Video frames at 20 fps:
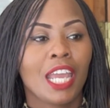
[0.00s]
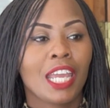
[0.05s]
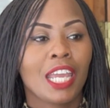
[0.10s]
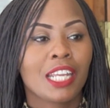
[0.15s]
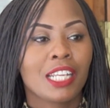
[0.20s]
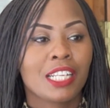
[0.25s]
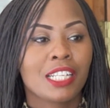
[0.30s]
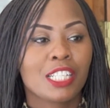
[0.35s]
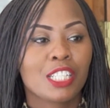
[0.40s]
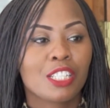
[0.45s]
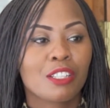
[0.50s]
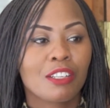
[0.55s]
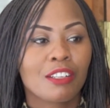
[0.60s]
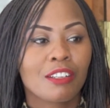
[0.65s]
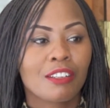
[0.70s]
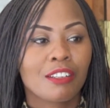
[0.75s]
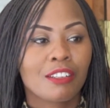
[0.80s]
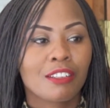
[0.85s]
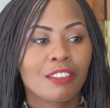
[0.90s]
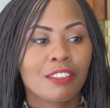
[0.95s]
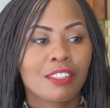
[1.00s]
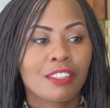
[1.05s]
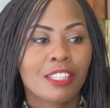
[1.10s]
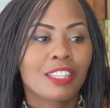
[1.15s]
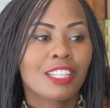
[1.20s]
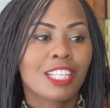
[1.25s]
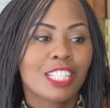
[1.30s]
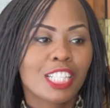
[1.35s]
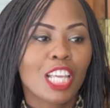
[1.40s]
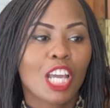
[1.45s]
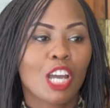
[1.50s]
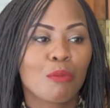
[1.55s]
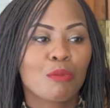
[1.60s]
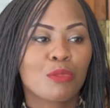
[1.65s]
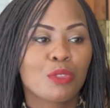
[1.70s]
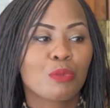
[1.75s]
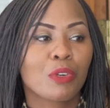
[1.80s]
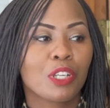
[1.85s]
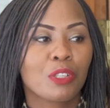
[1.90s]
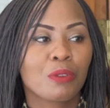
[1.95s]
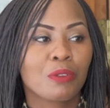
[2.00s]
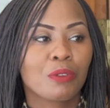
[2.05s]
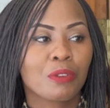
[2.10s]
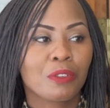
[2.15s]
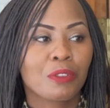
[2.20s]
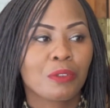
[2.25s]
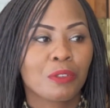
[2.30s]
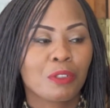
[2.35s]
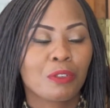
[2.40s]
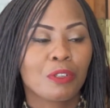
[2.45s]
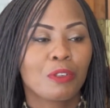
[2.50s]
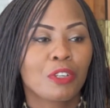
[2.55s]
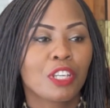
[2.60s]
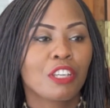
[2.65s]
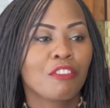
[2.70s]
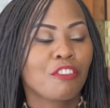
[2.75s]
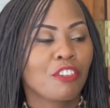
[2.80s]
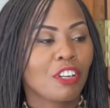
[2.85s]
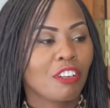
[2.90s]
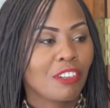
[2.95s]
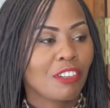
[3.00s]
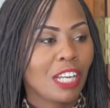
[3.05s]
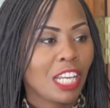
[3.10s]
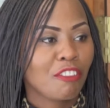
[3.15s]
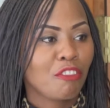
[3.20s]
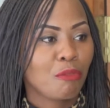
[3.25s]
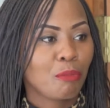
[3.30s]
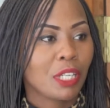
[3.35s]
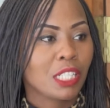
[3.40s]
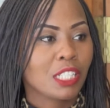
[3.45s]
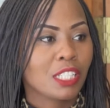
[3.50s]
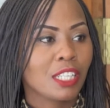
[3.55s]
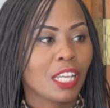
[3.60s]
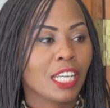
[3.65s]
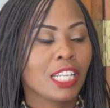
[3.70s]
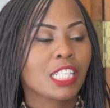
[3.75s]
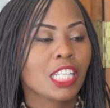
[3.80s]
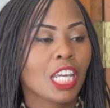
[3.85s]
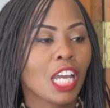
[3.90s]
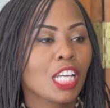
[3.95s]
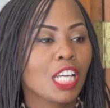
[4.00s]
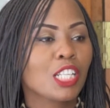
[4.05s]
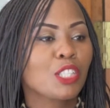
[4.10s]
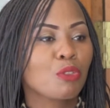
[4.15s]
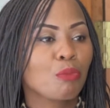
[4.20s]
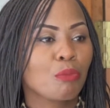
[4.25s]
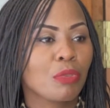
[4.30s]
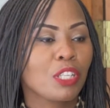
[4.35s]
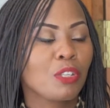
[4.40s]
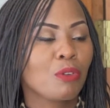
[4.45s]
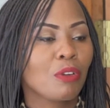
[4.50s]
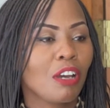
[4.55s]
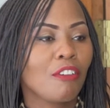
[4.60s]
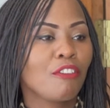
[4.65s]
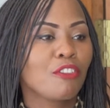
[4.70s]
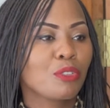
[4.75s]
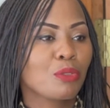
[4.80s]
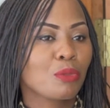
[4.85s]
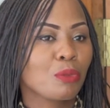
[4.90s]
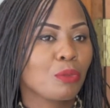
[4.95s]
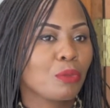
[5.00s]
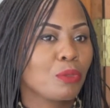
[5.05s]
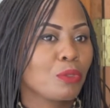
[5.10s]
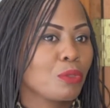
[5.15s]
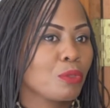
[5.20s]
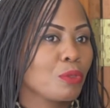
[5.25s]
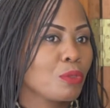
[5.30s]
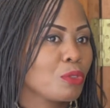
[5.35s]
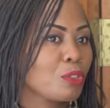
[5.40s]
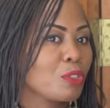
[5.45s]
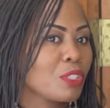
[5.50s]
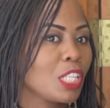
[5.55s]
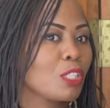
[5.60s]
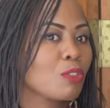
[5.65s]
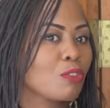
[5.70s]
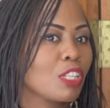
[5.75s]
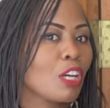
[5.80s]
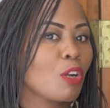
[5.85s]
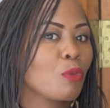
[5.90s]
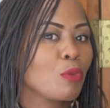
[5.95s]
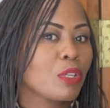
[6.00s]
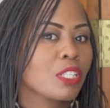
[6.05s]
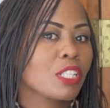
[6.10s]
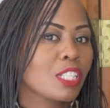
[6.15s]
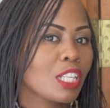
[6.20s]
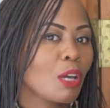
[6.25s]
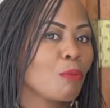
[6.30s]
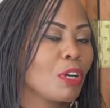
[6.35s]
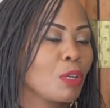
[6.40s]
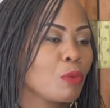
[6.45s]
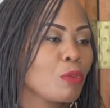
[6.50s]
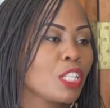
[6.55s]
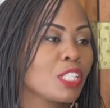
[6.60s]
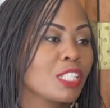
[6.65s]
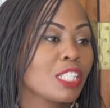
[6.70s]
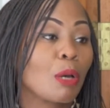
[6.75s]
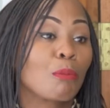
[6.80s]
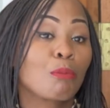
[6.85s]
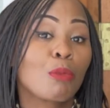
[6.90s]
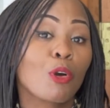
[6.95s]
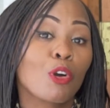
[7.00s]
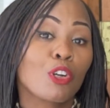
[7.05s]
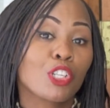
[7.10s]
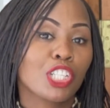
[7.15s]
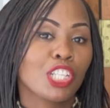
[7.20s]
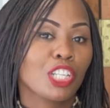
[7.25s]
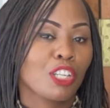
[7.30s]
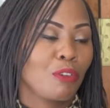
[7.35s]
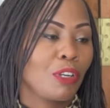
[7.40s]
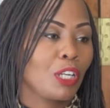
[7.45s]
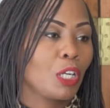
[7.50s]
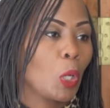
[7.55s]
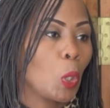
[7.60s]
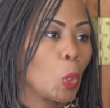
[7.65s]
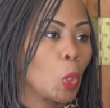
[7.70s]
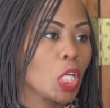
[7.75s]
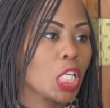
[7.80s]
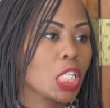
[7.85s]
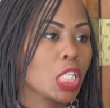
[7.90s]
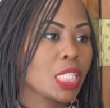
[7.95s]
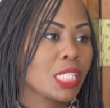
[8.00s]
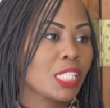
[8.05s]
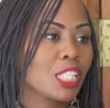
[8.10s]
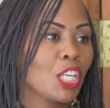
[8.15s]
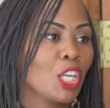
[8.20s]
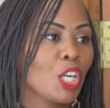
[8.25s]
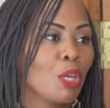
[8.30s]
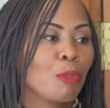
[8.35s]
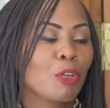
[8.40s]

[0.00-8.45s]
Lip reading: And this comes when you're looking for a life partner. It has to be, you have to settle down with someone who is supporting your goals.